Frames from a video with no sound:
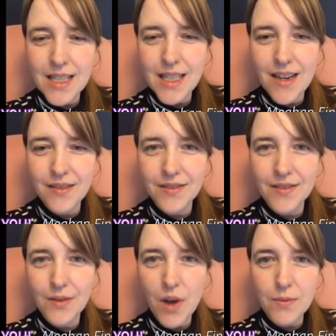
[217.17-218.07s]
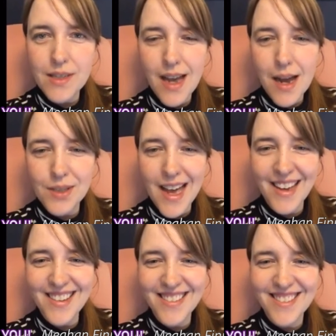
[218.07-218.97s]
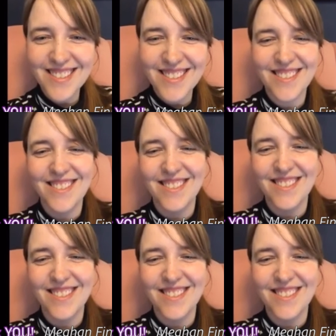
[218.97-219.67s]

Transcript: Peace and love. Welcome to Cyber Tank.